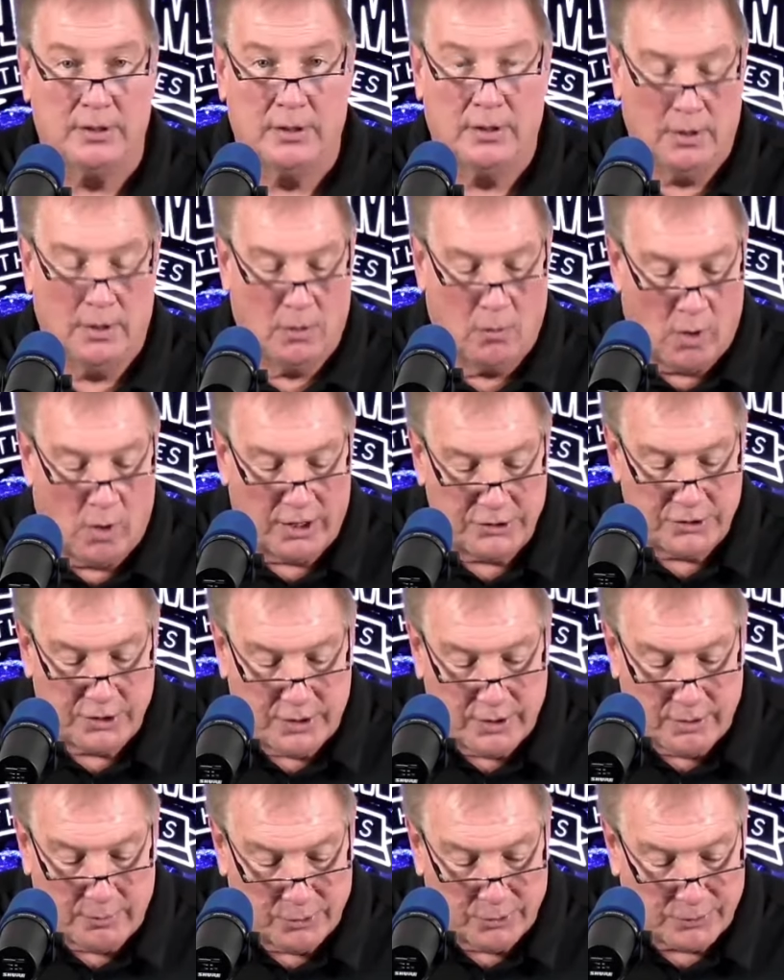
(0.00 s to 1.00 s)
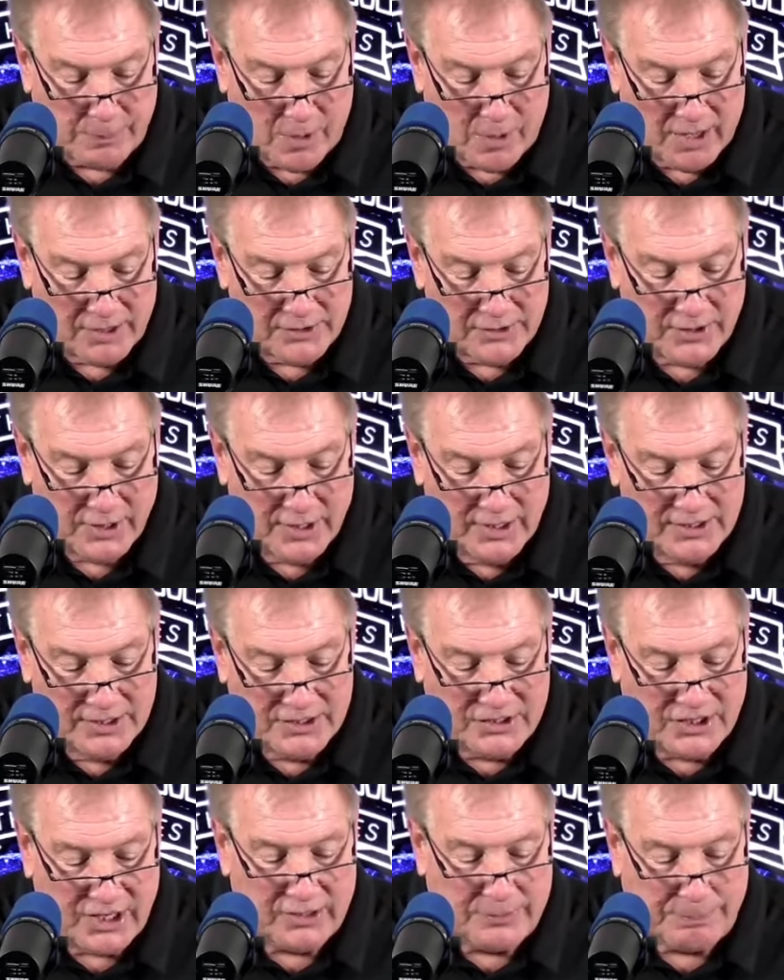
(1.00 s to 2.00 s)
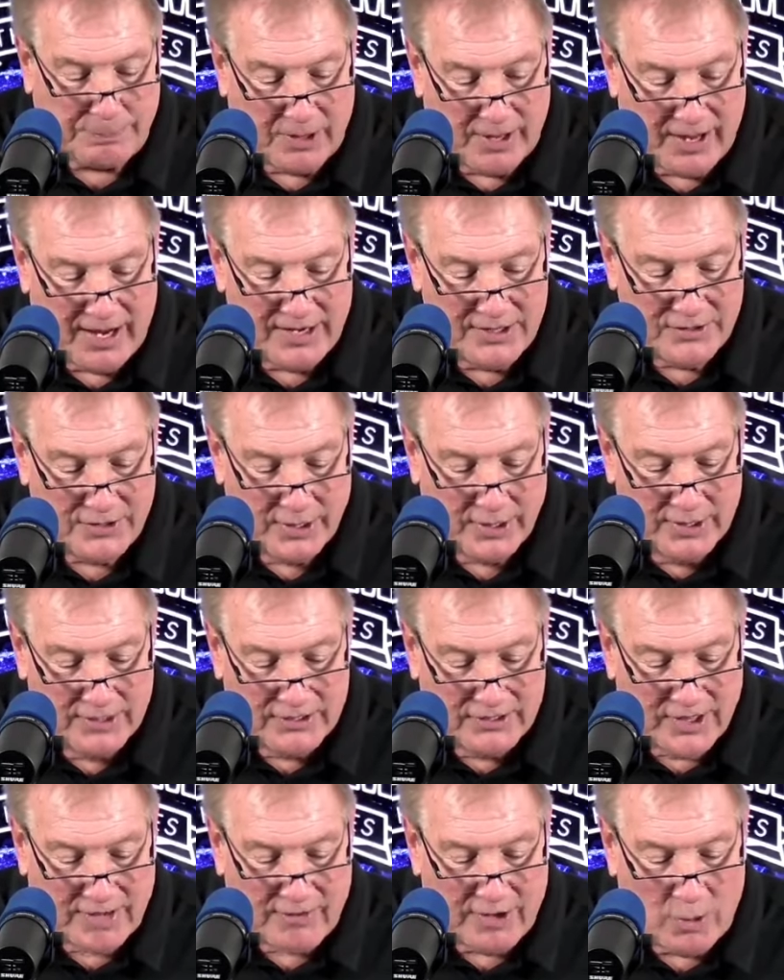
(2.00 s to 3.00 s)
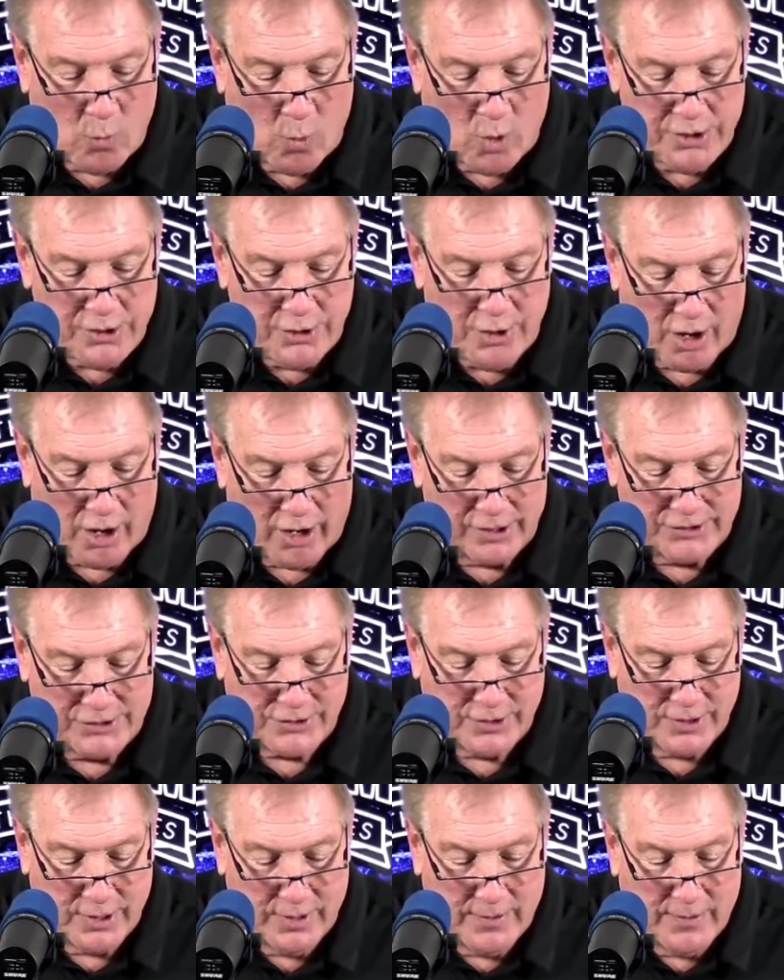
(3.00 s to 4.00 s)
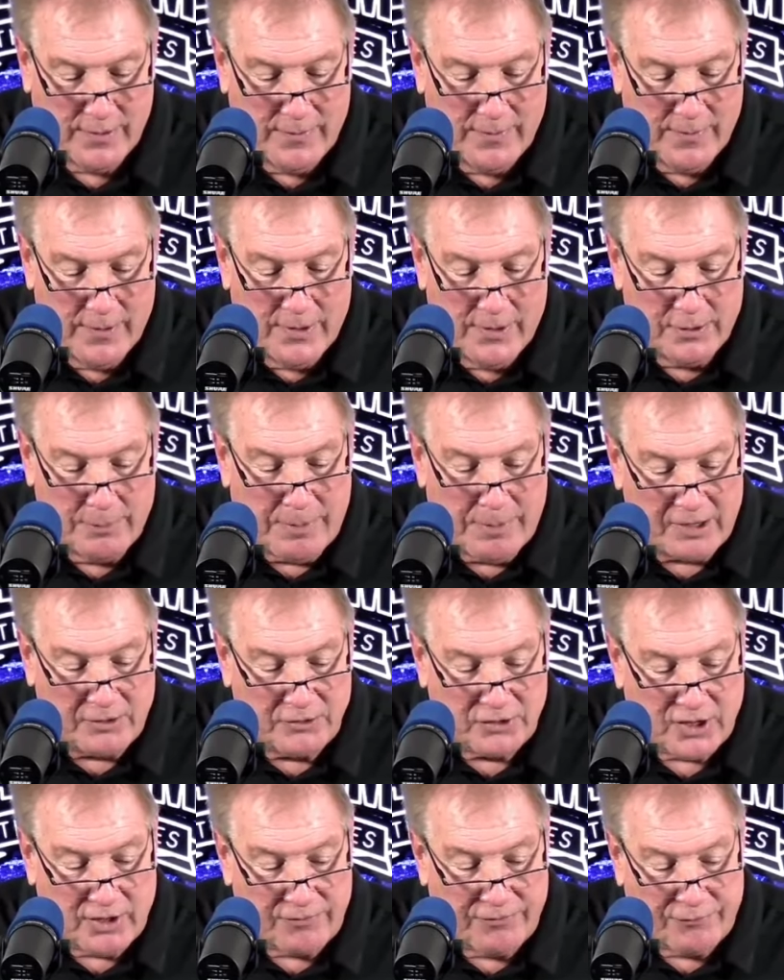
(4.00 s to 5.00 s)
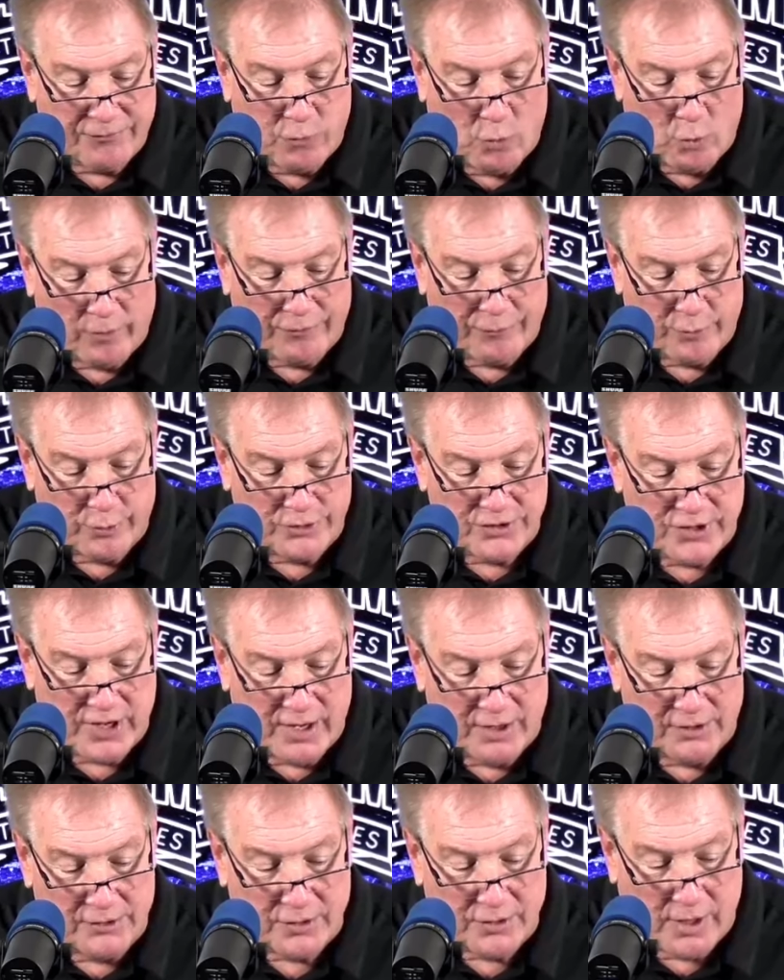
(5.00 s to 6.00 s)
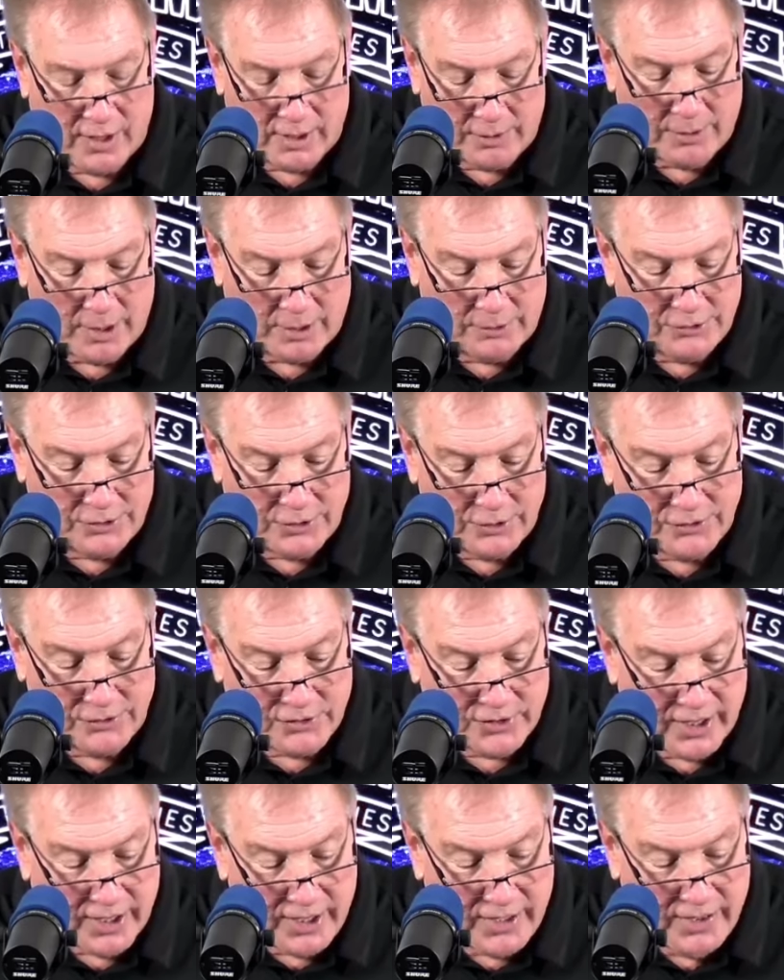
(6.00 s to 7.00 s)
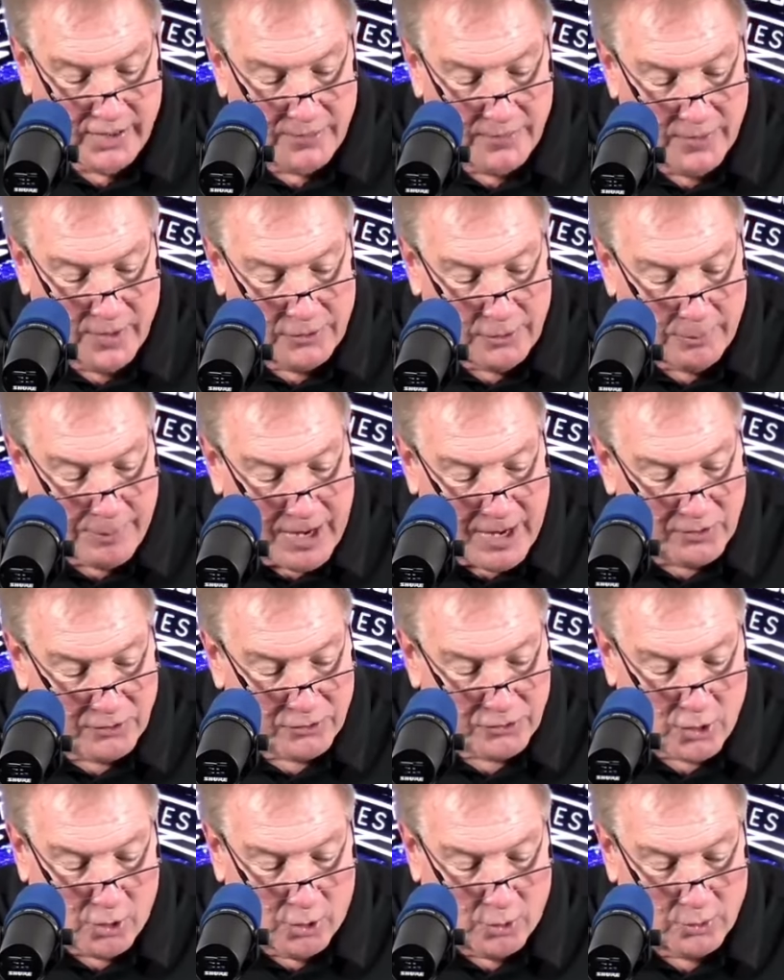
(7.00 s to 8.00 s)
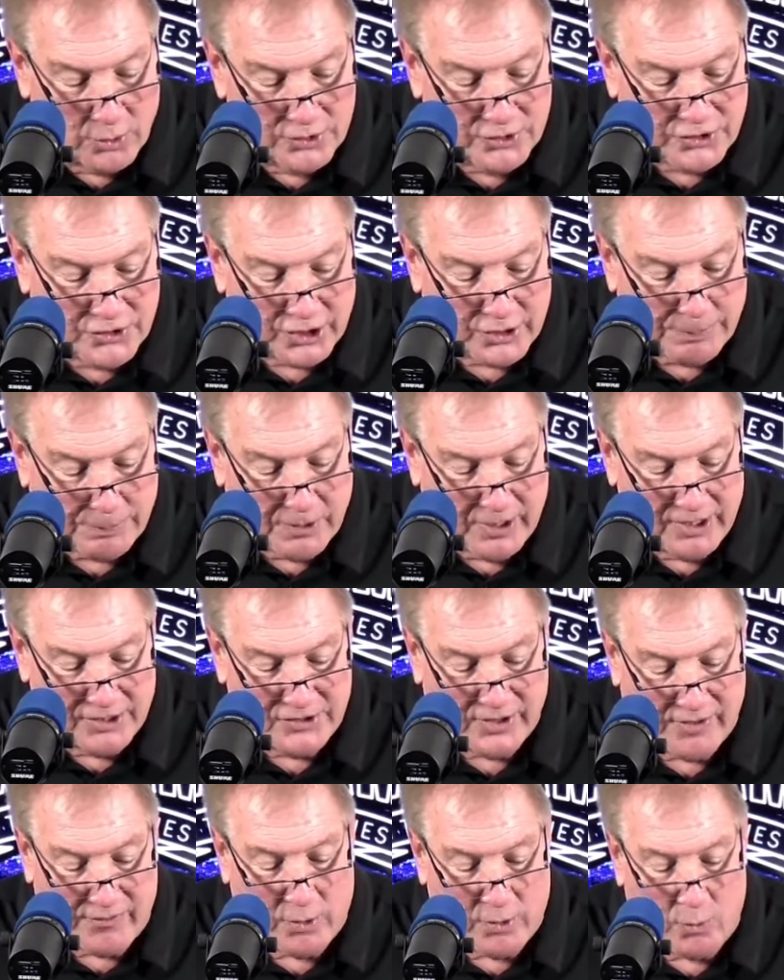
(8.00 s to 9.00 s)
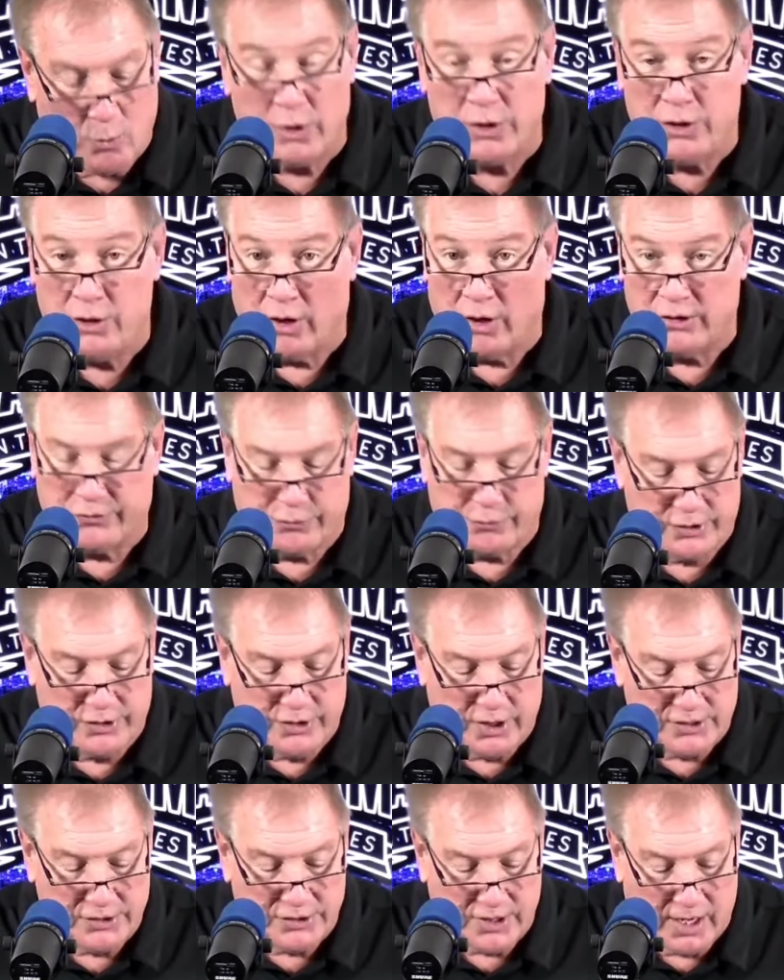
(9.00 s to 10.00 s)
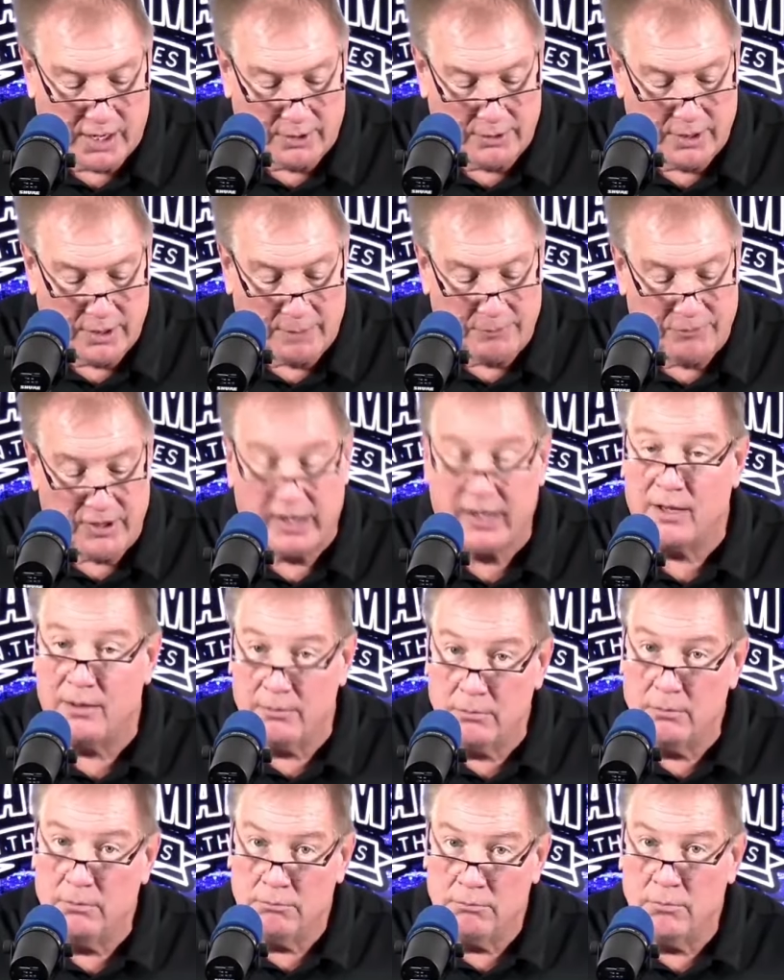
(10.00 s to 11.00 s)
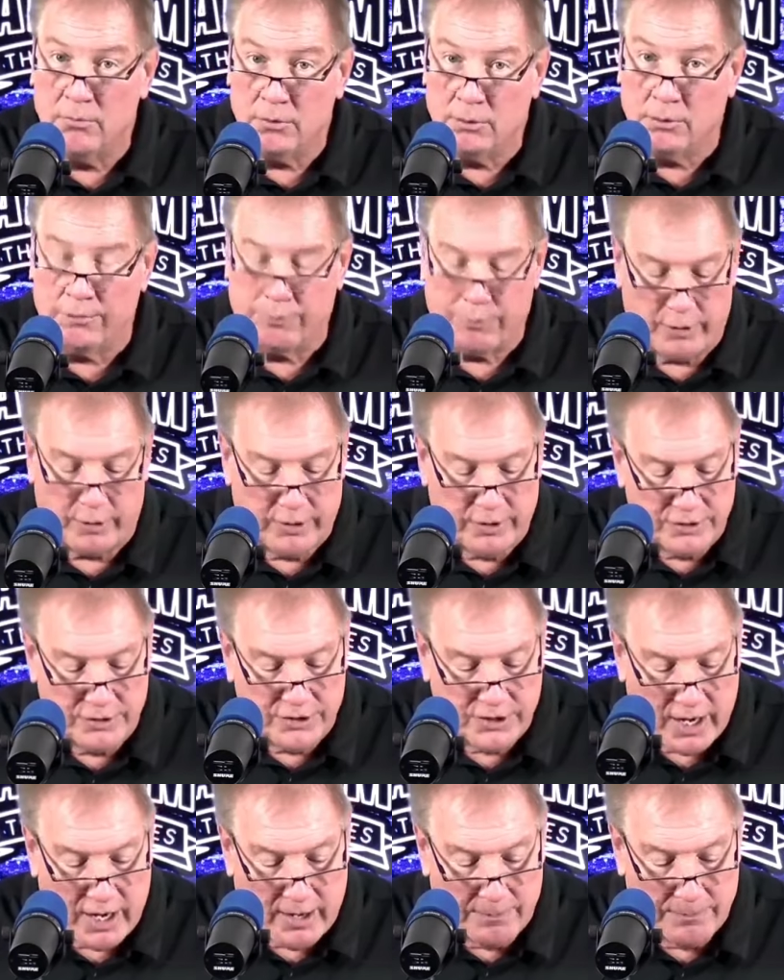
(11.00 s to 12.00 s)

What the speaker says: Washington responds, 6 plays, 71 yards. The Bengals got 4 first downs. I should say the Bengals go 6 plays, 71 yards for a touchdown. I'm thinking they're in pretty good shape.